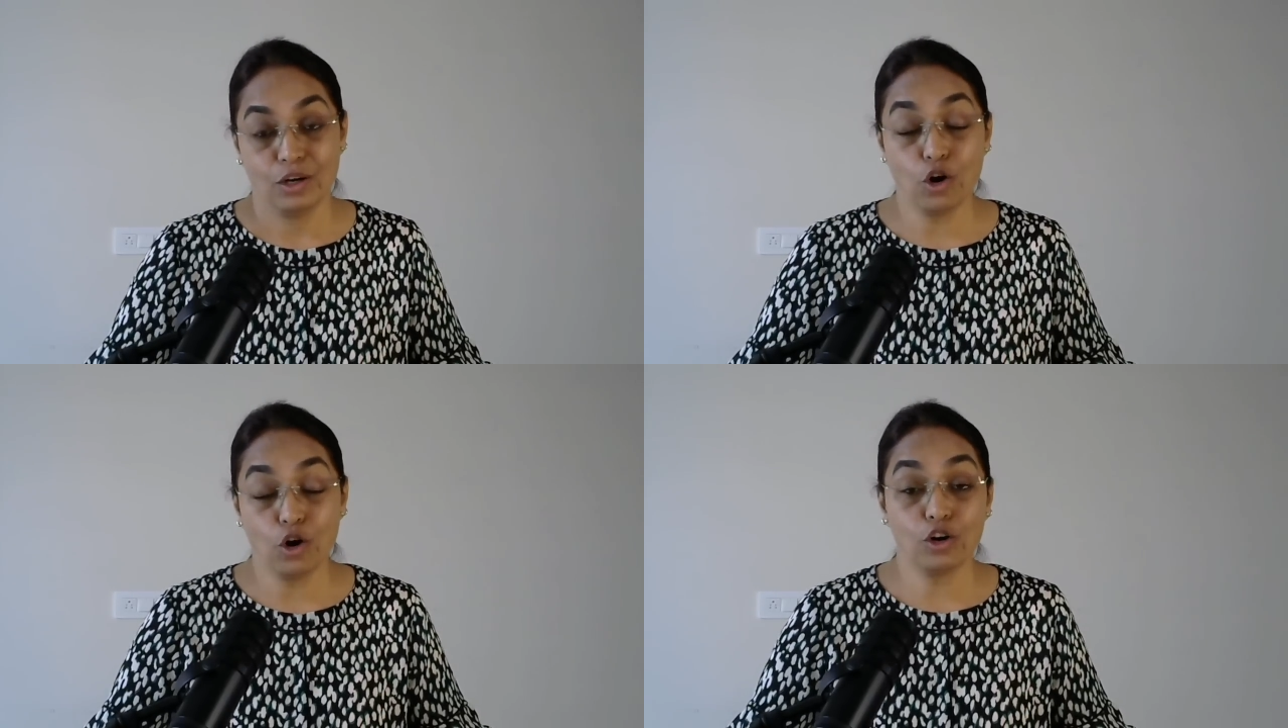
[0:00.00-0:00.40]

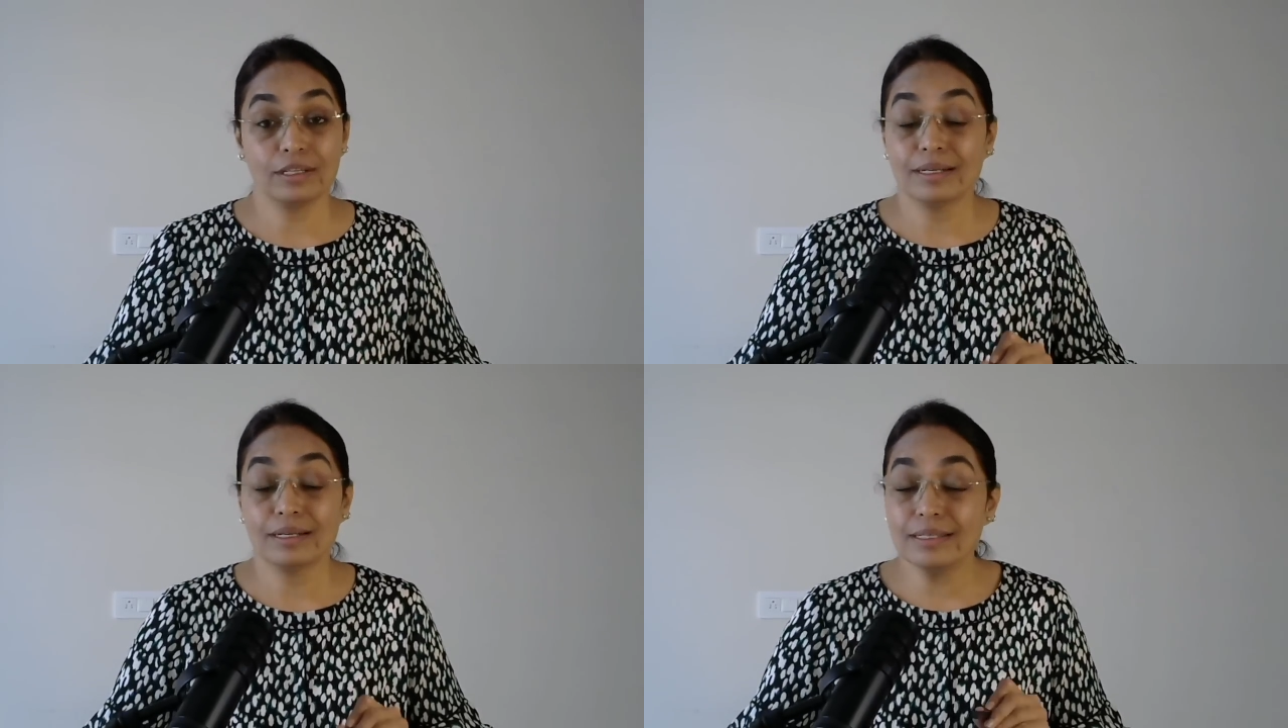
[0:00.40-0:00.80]

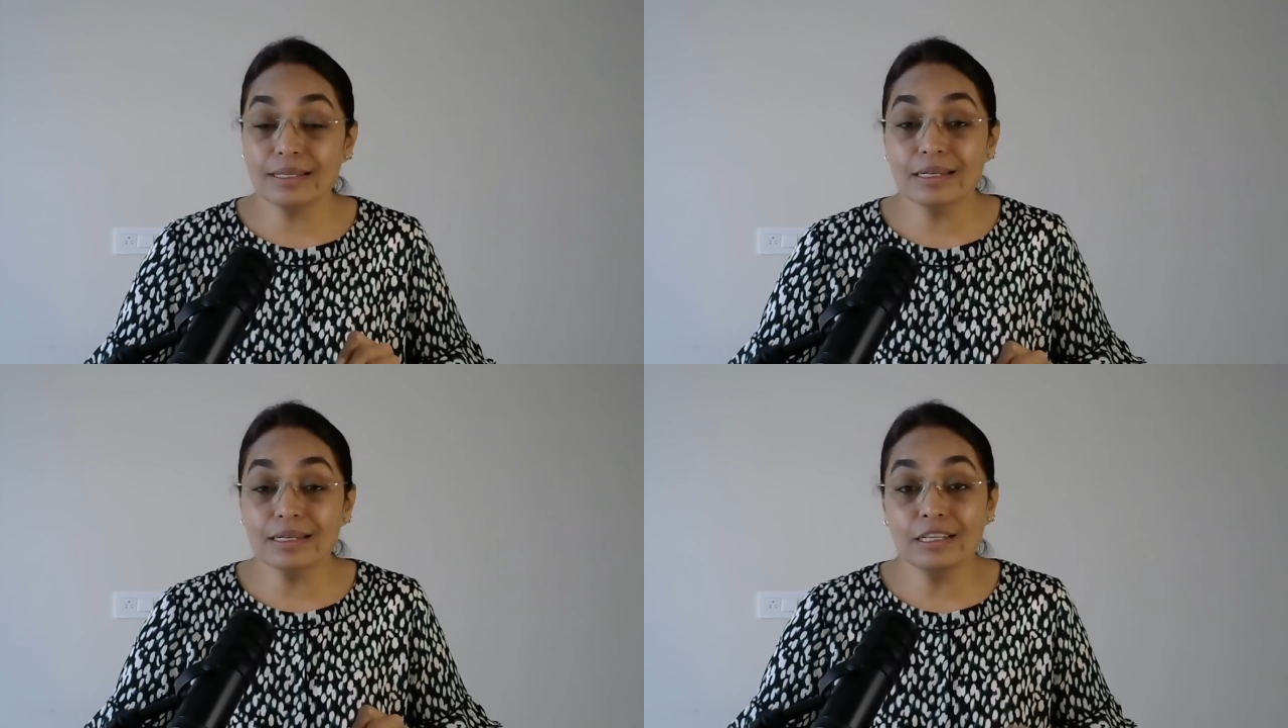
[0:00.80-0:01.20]
or a
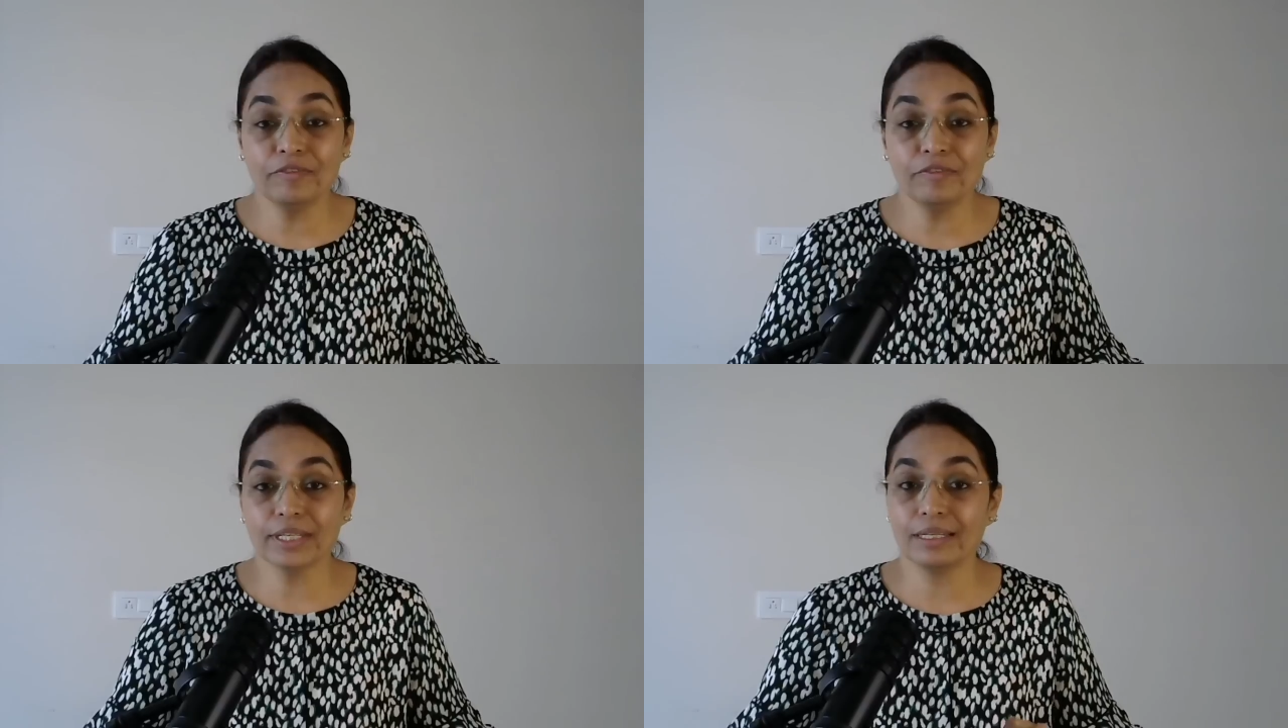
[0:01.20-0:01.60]

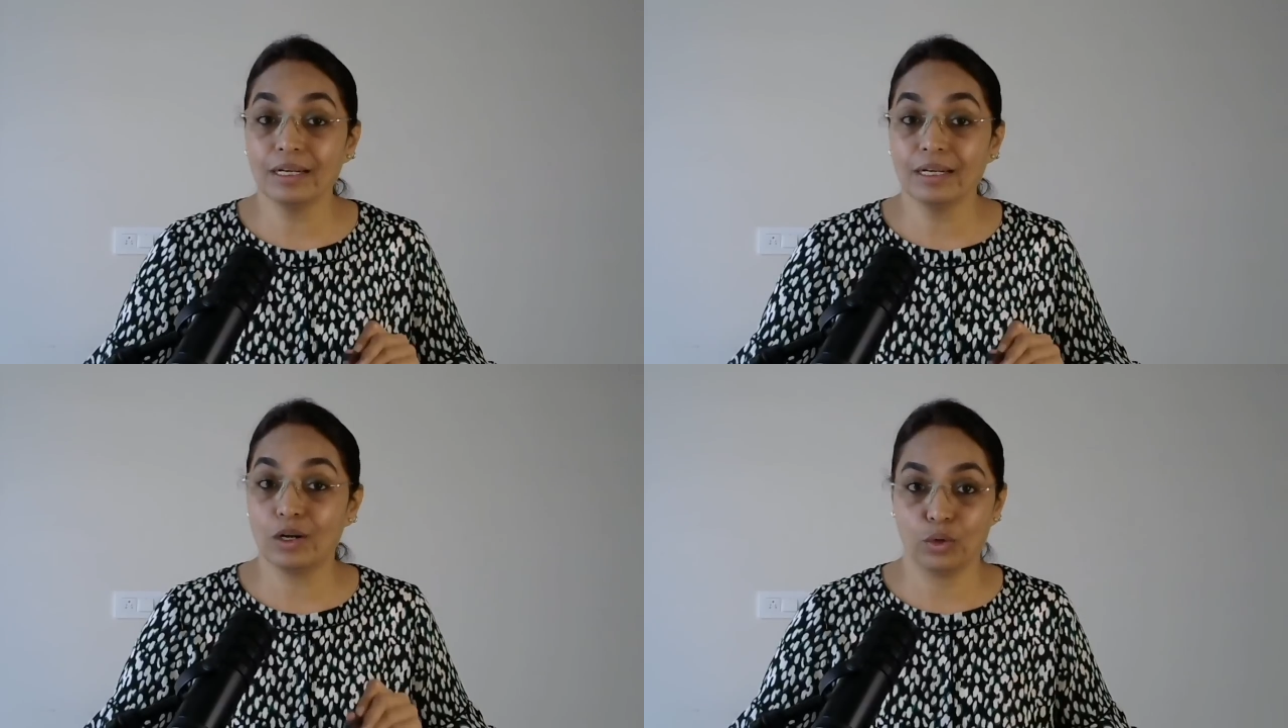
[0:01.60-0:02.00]

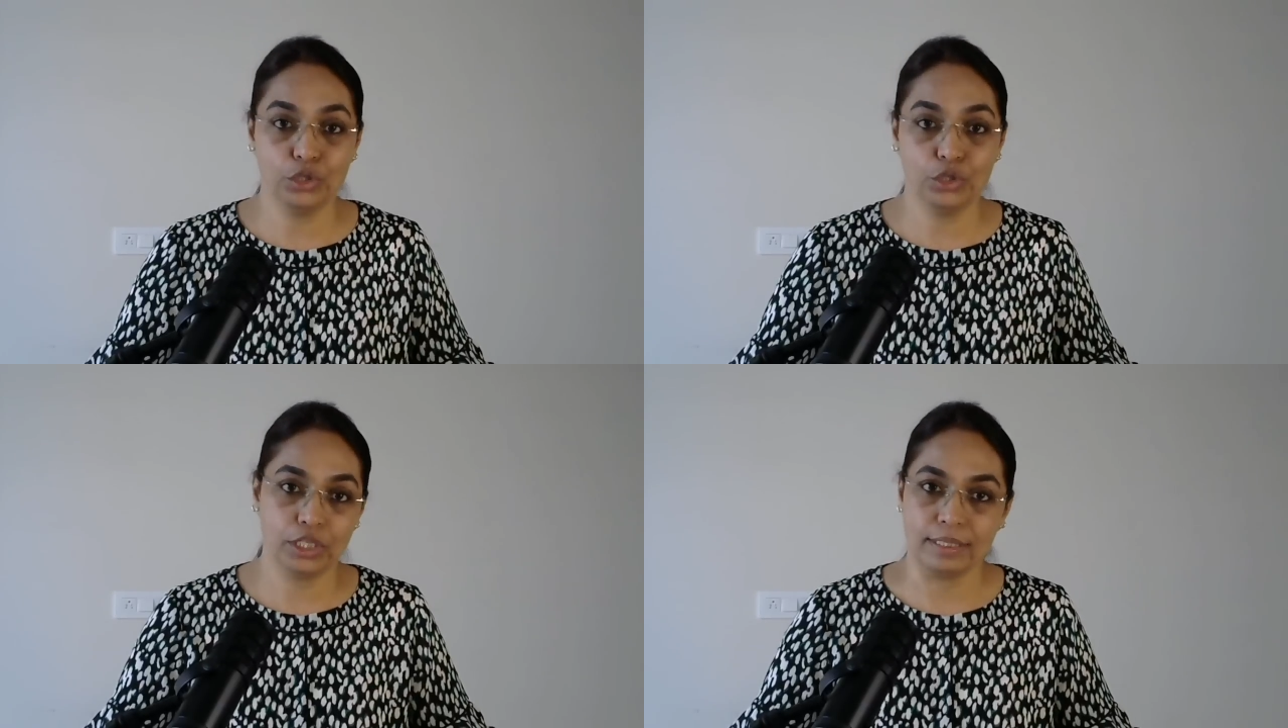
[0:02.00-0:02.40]
significant
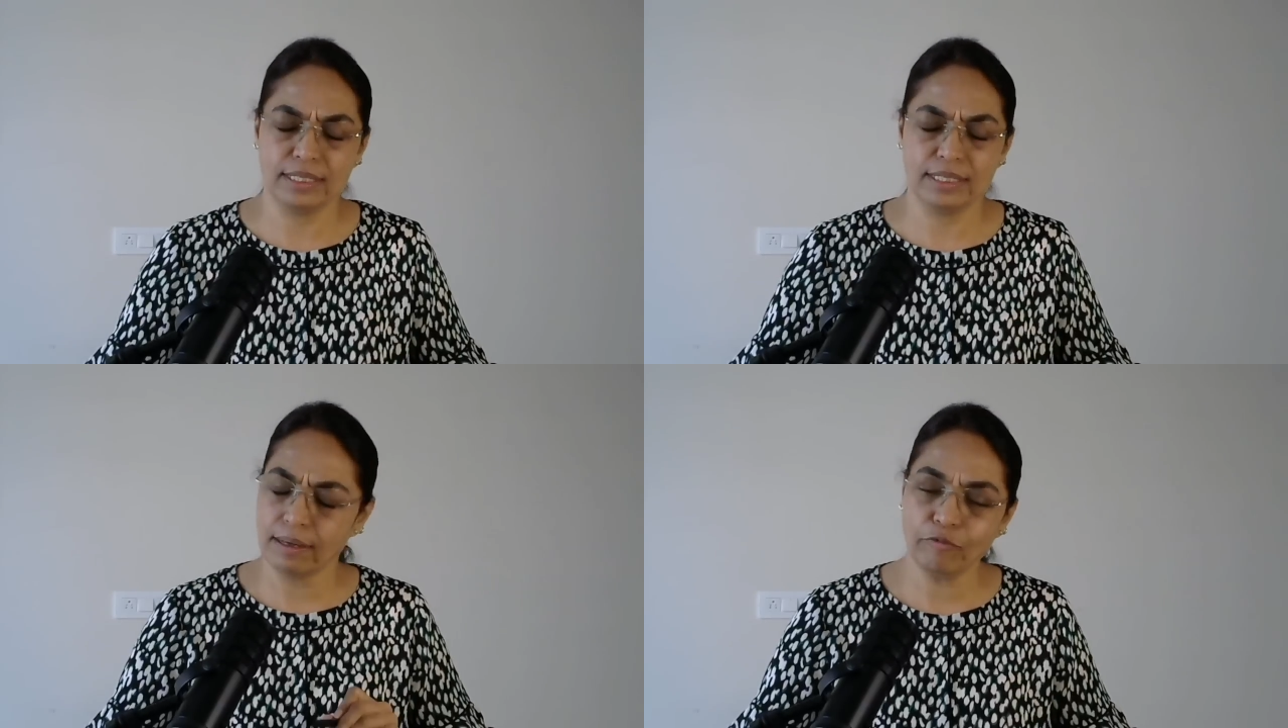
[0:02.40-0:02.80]
closure
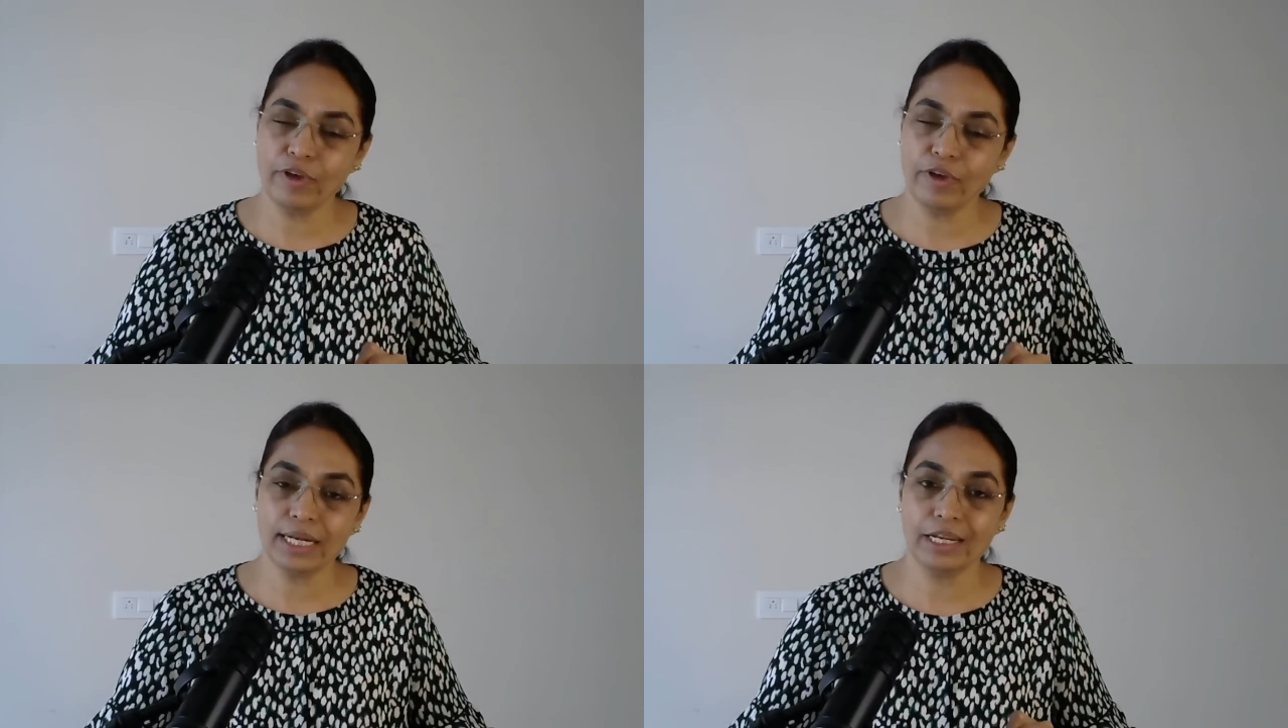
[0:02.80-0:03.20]

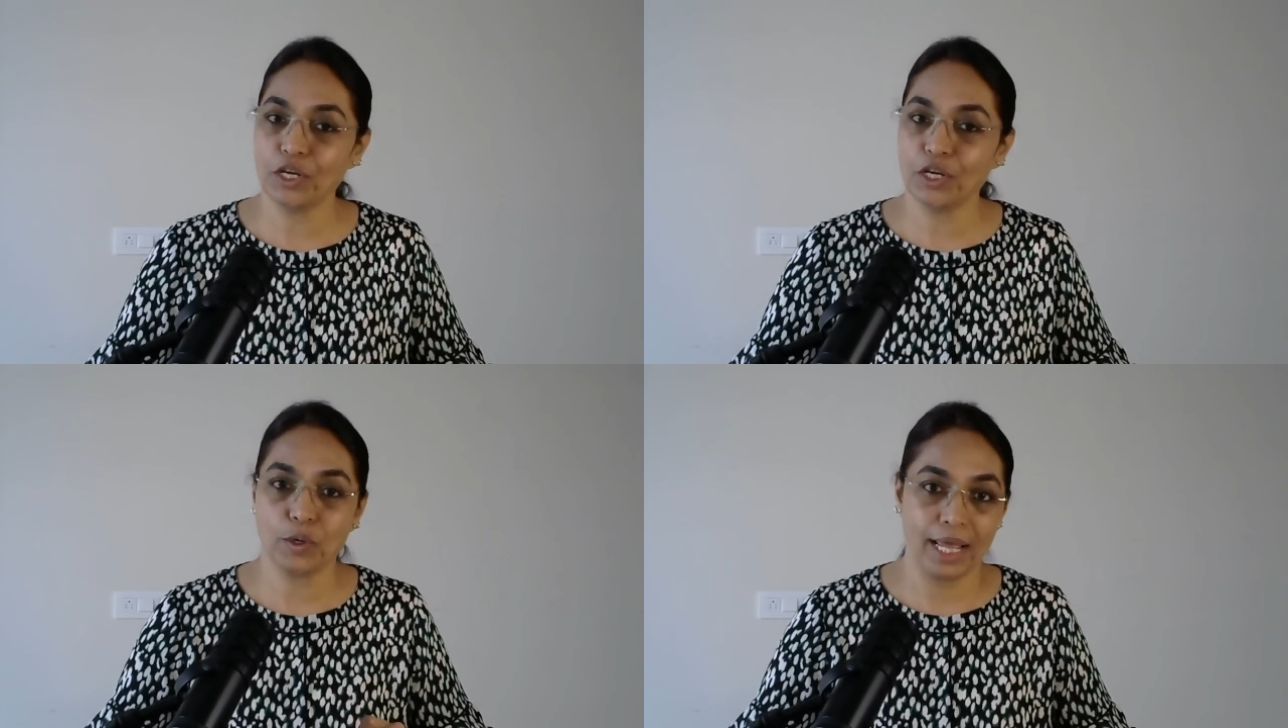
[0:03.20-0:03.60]
somewhere in
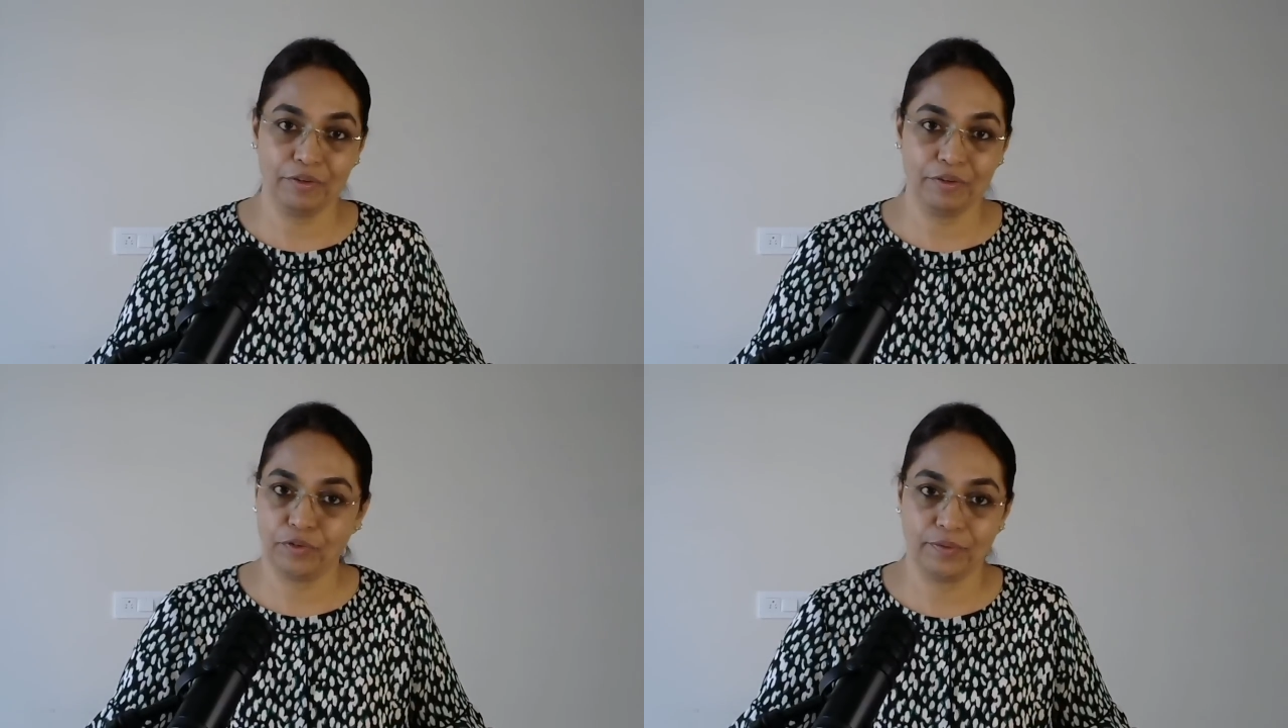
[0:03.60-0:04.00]
your
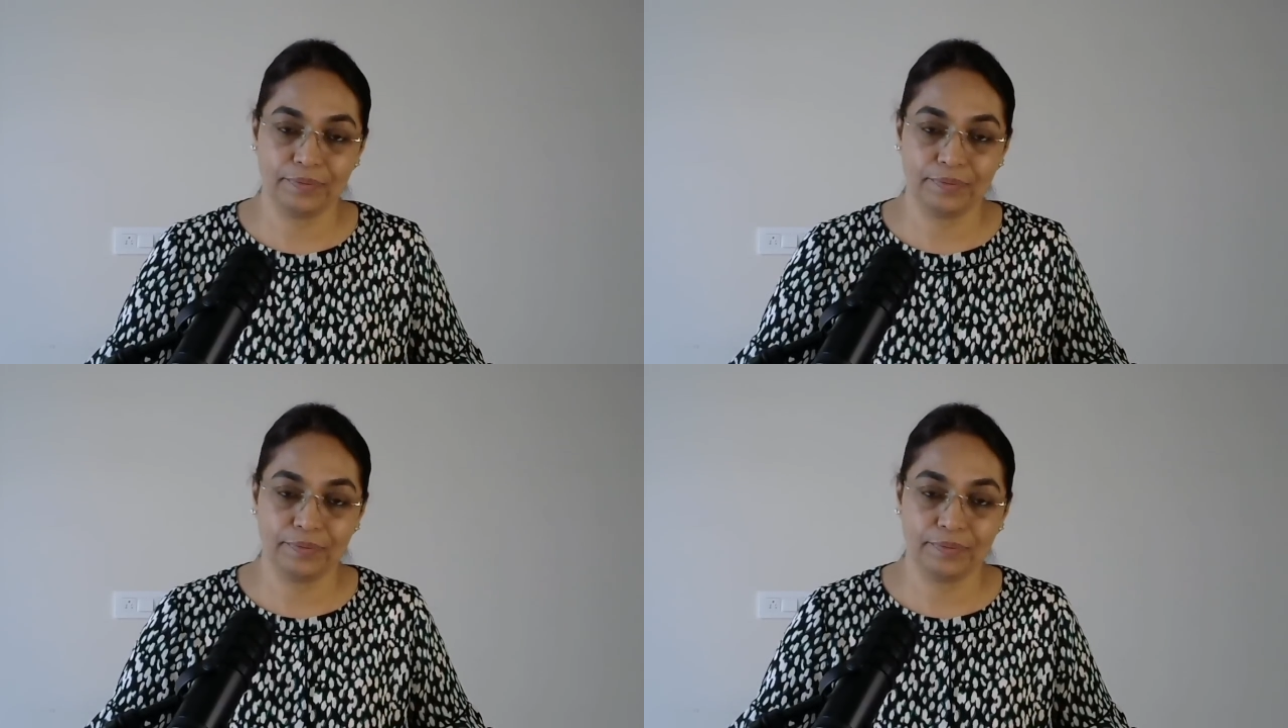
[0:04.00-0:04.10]
life.